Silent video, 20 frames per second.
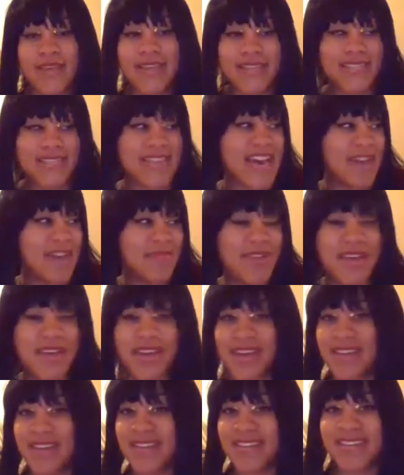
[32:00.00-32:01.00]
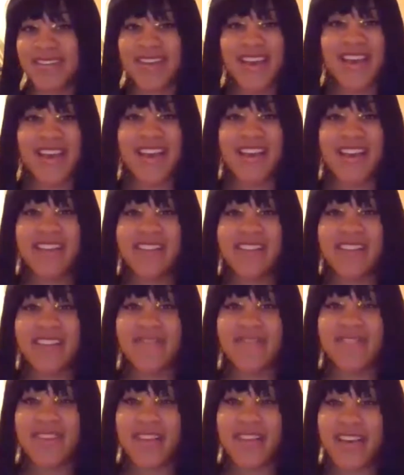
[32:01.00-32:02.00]
It's not because
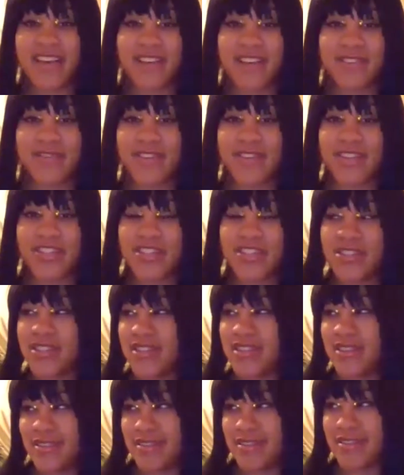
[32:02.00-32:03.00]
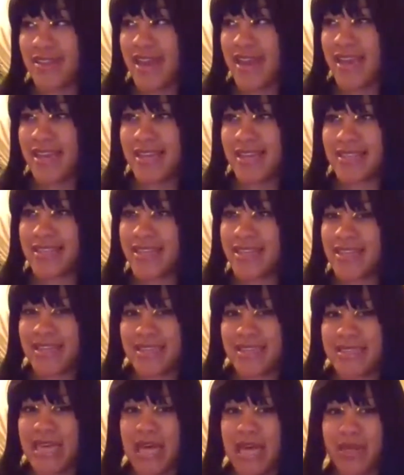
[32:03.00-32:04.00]
they feel like eventually the light at the
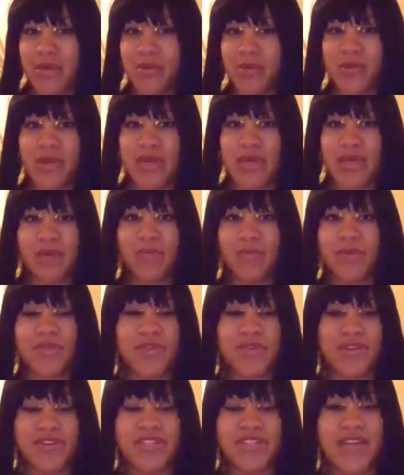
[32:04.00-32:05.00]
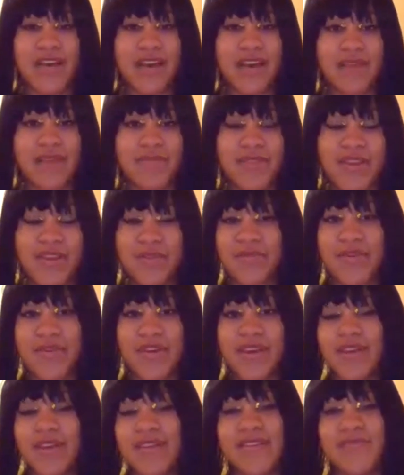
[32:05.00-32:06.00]
end of the tunnel will come with their job that they're
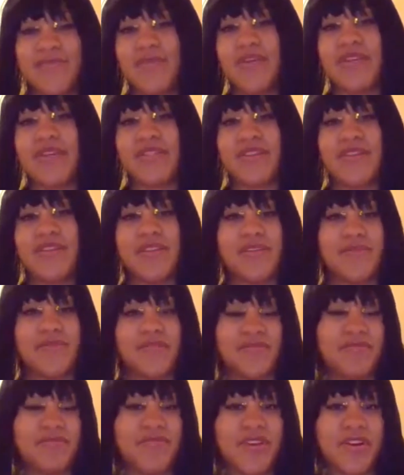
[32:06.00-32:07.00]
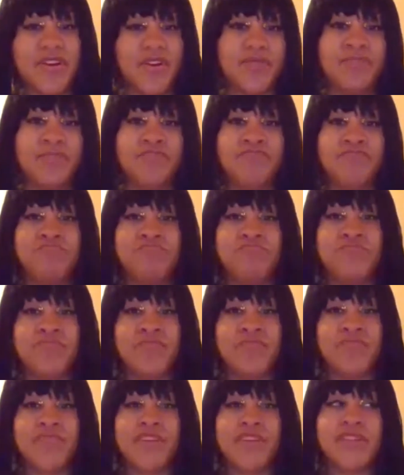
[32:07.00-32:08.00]
working. Is because they're living in fear.
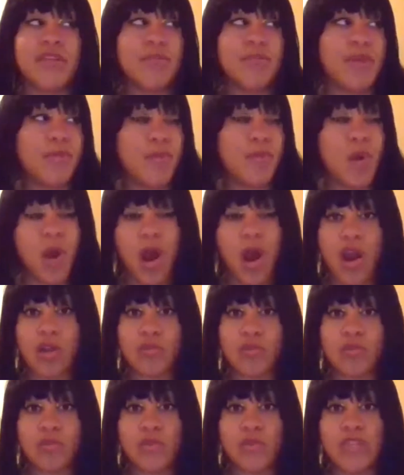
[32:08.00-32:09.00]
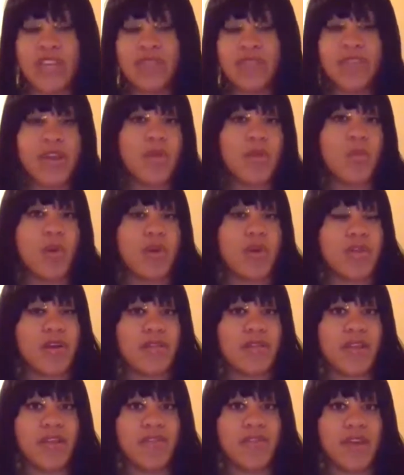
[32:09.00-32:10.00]
Some people are living where
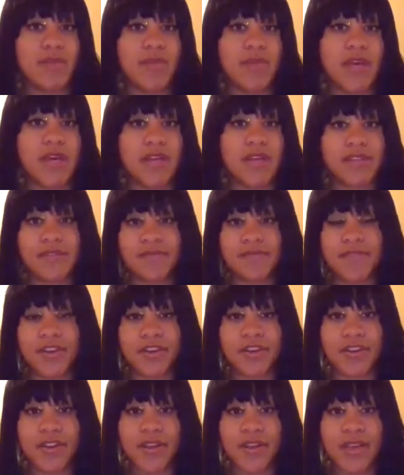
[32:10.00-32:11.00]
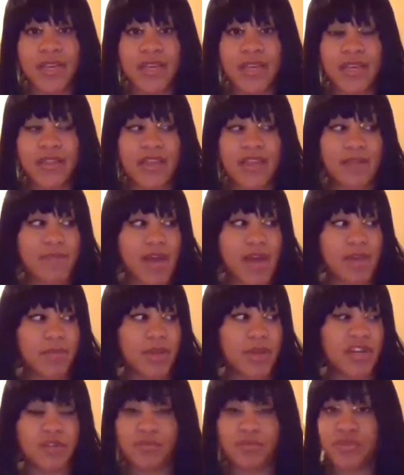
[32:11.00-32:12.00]
they're living because of fear. They
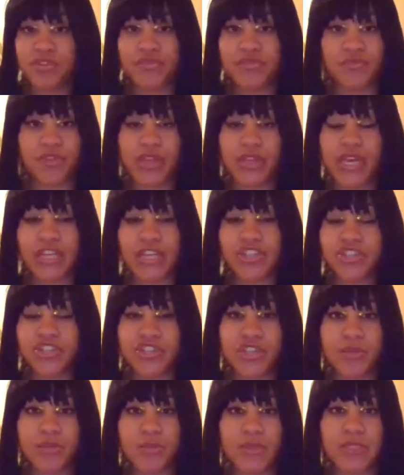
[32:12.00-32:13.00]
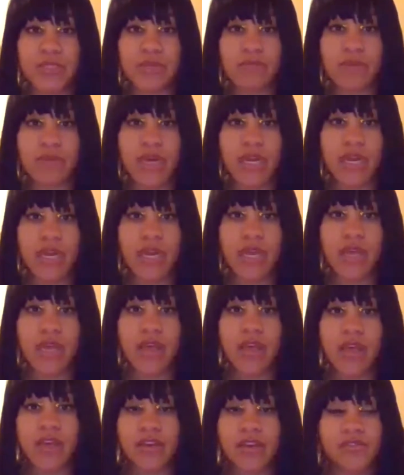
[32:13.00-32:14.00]
might be in an abusive relationship with
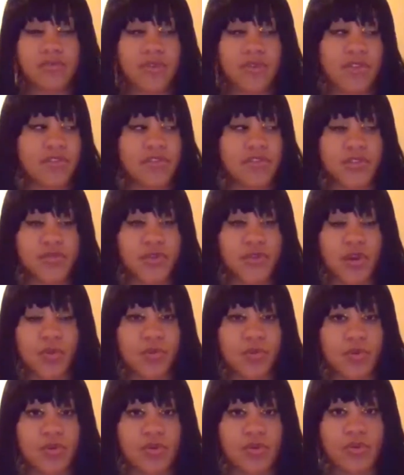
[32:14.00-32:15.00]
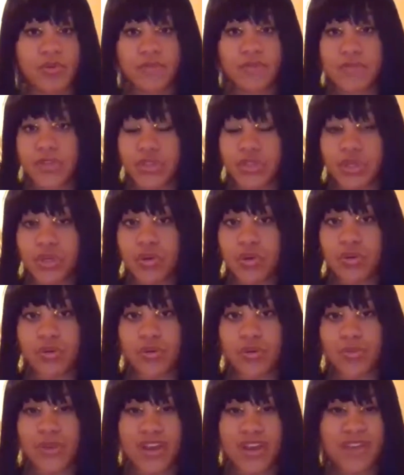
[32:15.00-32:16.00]
somebody, whether it's verbal or
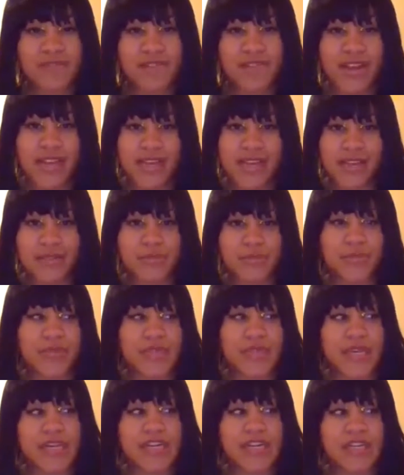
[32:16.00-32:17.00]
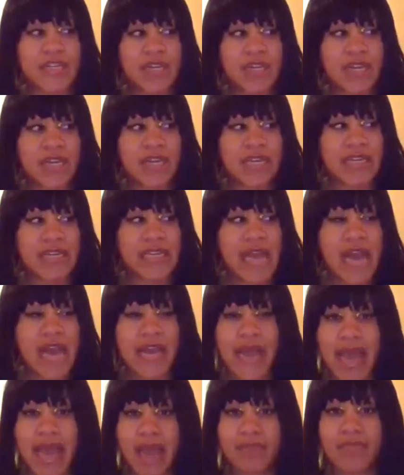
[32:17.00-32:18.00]
physical or whatever it is, but they're
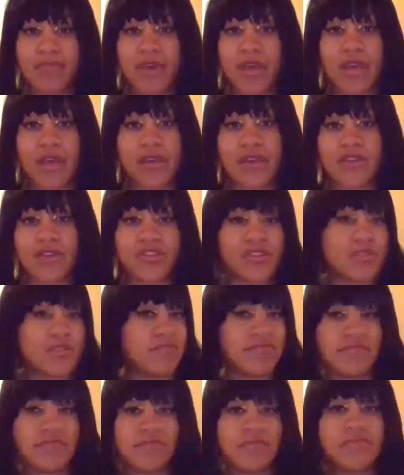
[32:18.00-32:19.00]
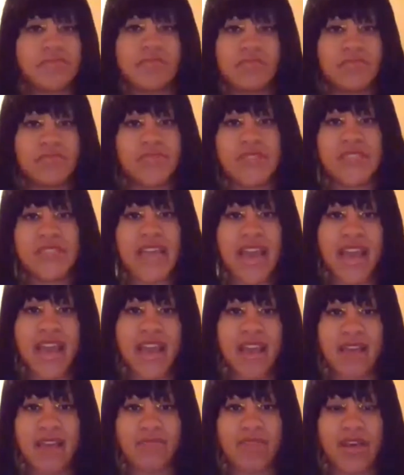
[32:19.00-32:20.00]
not happy and they're just
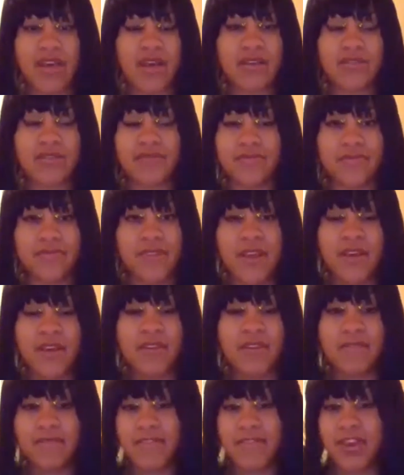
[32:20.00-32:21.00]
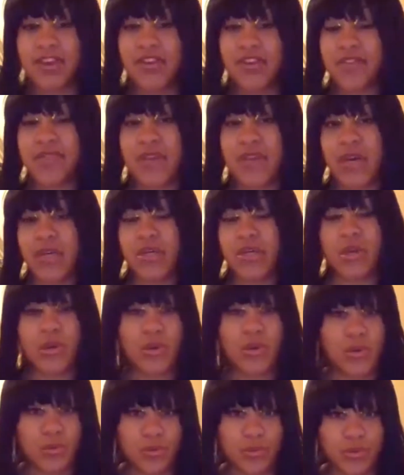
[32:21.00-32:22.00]
staying because of fear of the
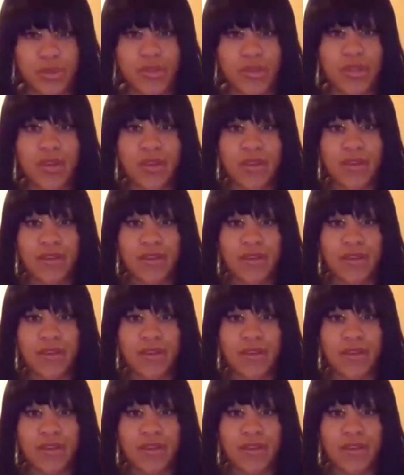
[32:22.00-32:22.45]
unknown.